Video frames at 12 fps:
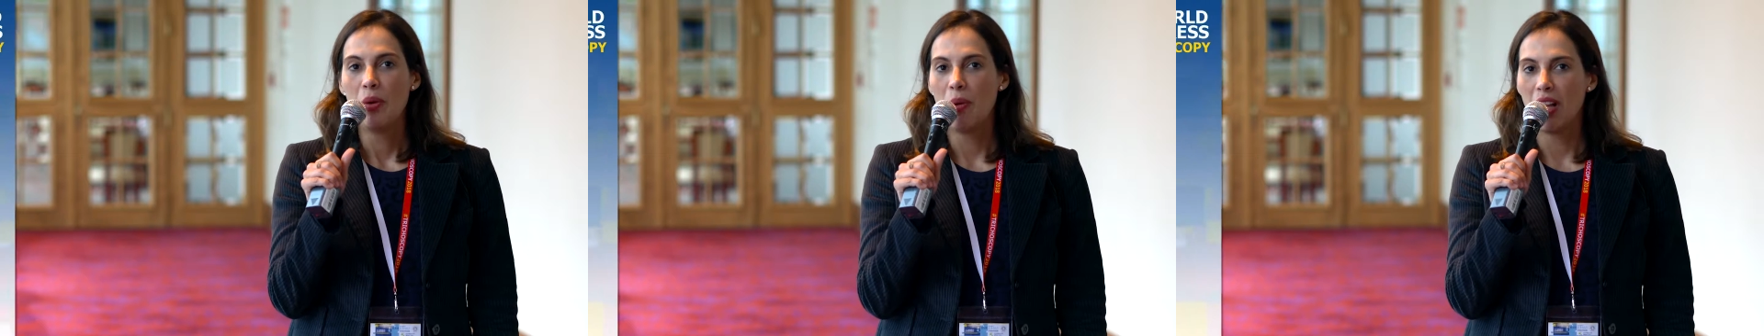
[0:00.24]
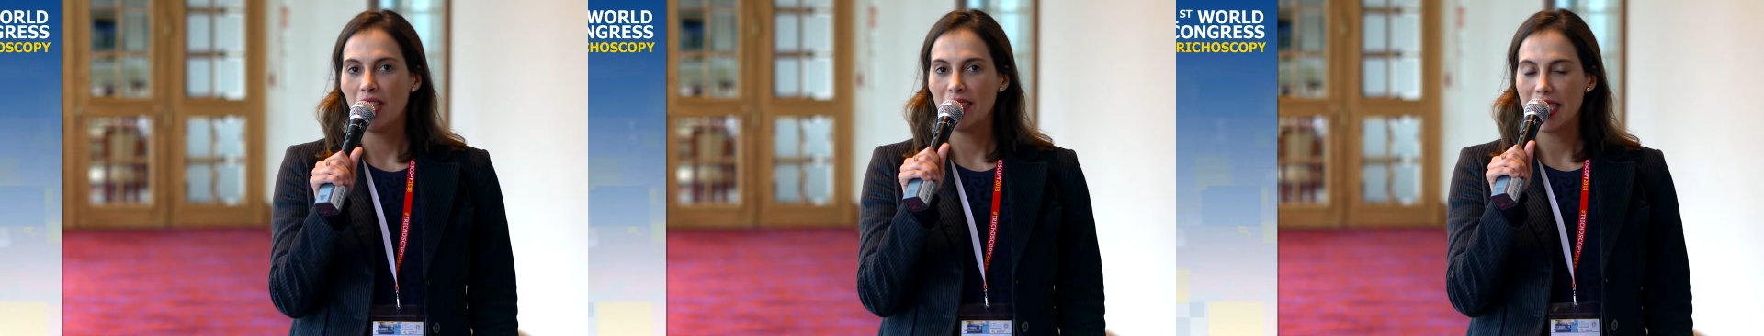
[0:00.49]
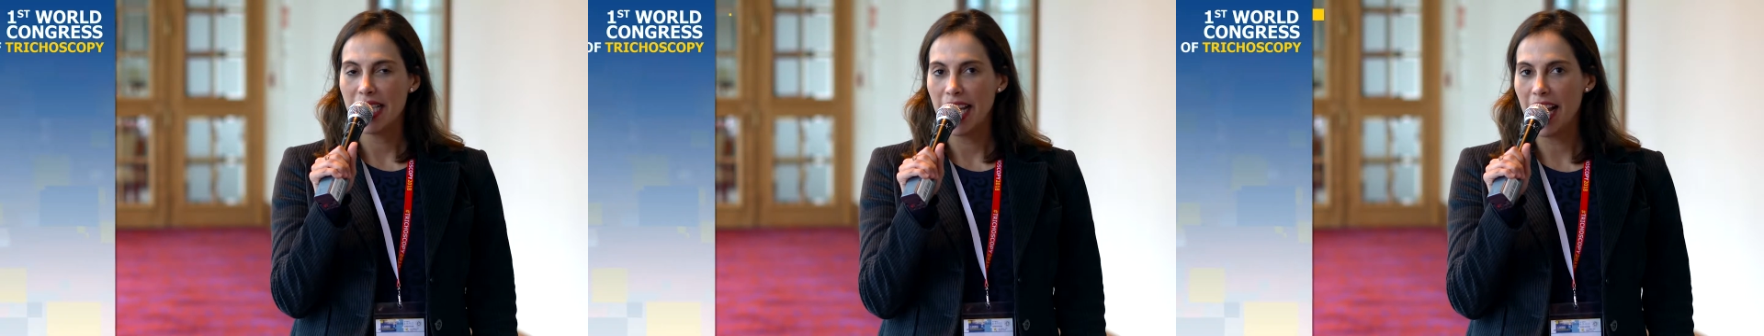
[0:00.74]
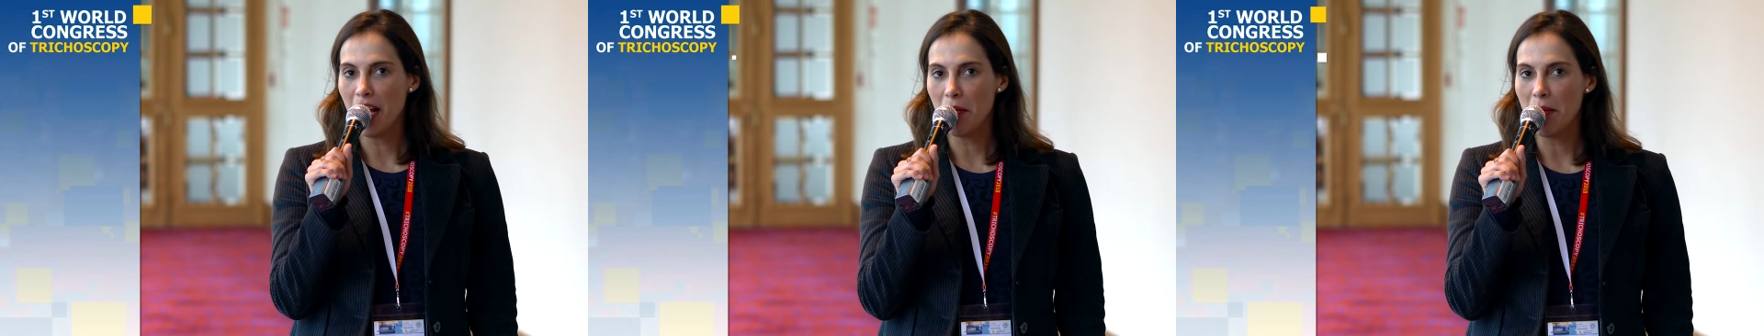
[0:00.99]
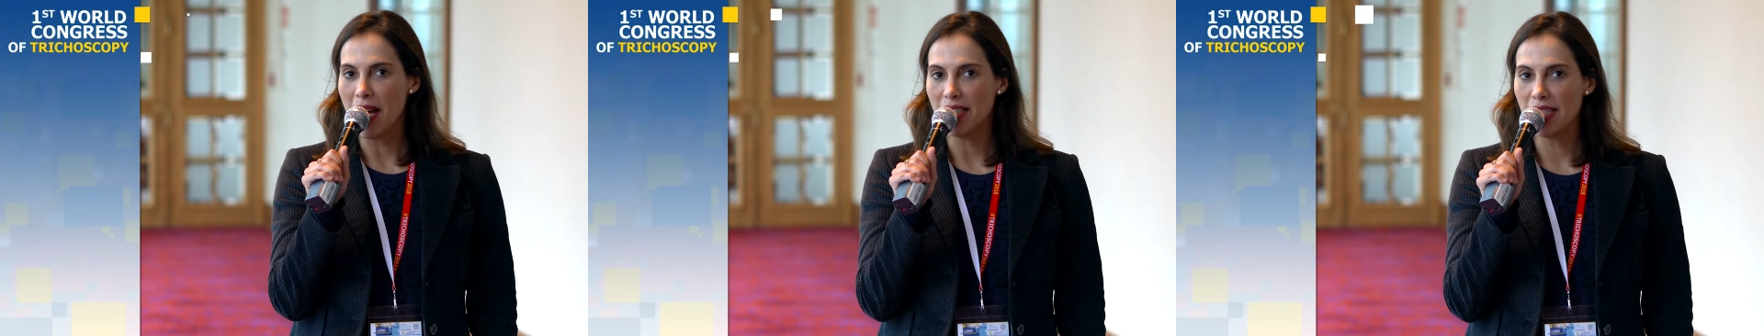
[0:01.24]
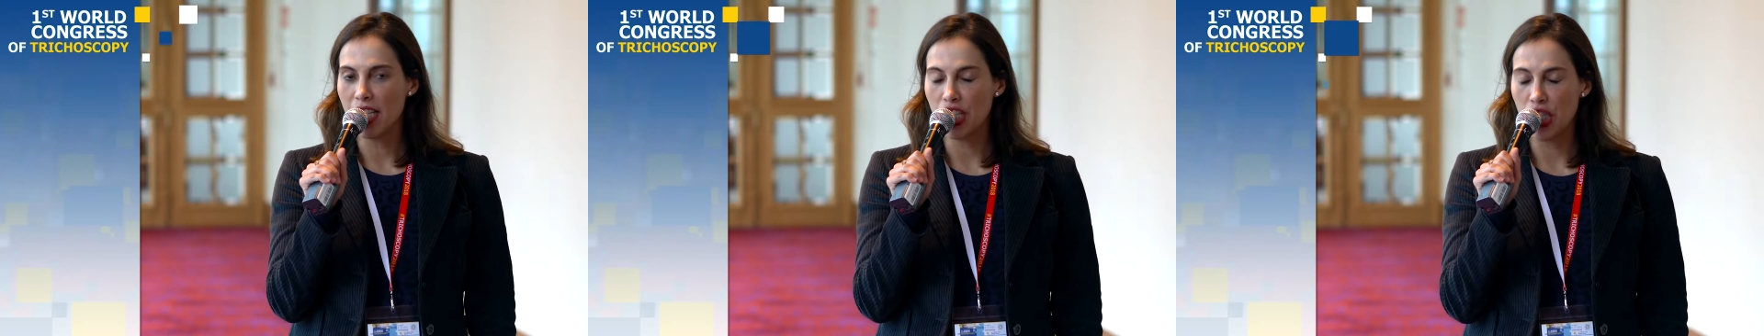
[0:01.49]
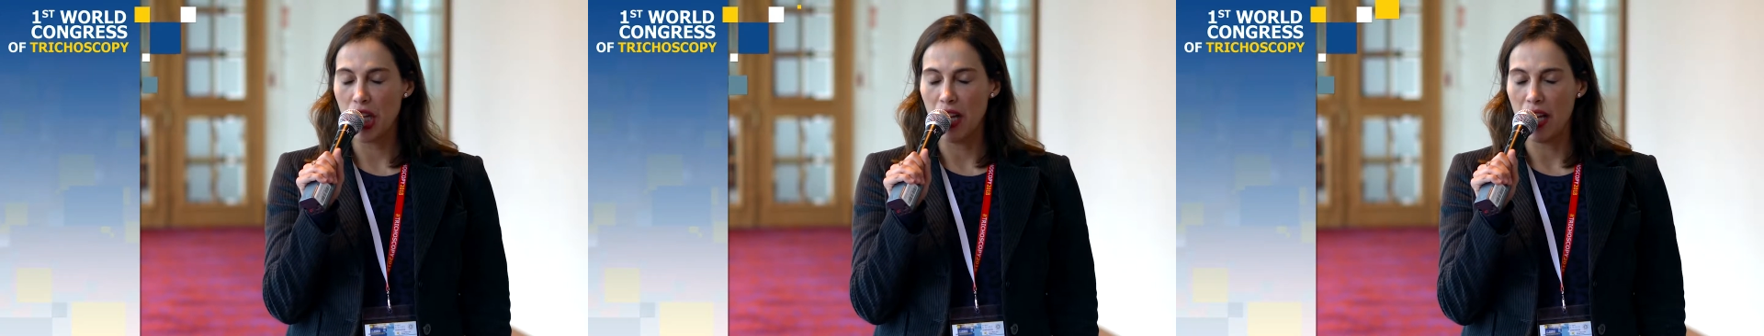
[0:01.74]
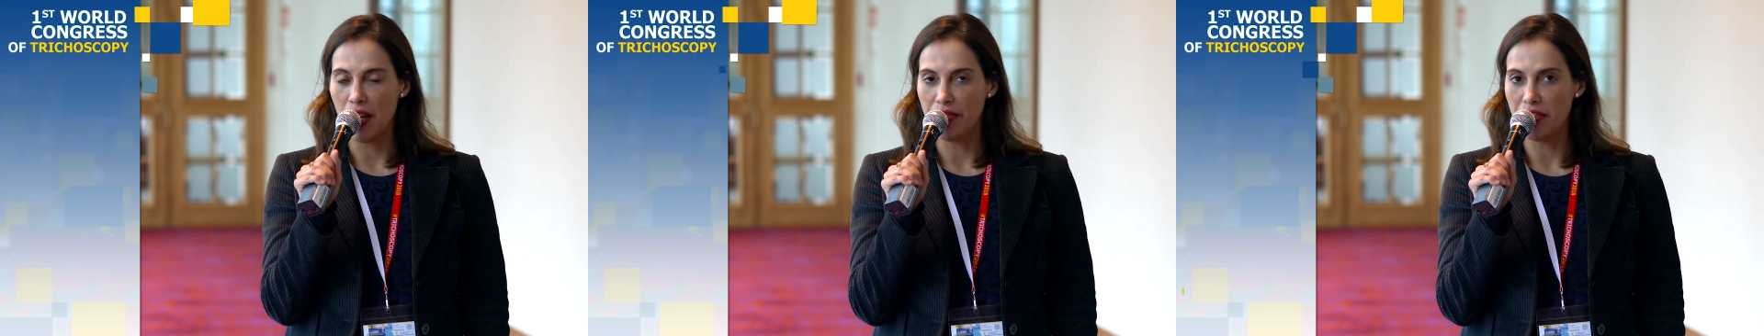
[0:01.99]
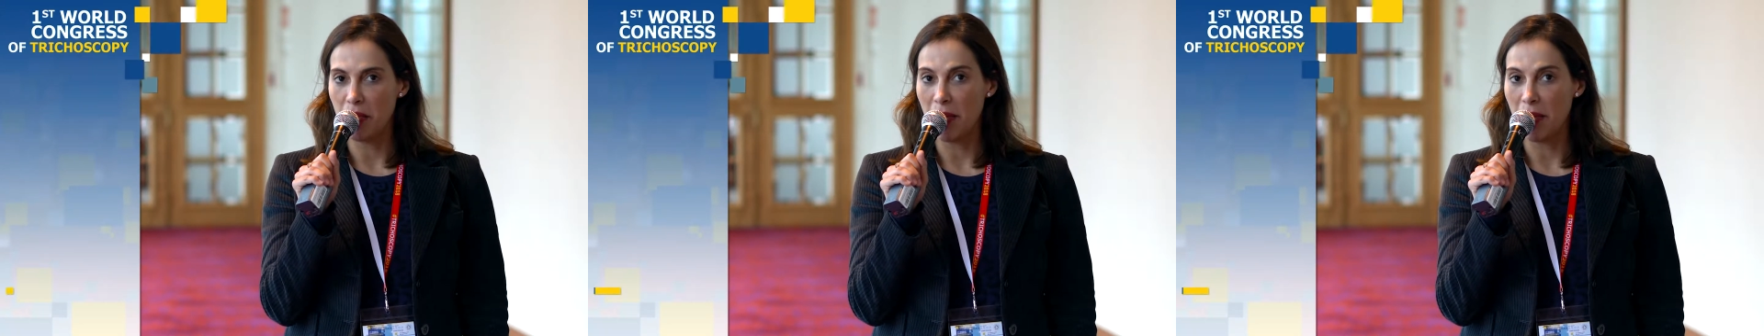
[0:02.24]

Well, the take-home message from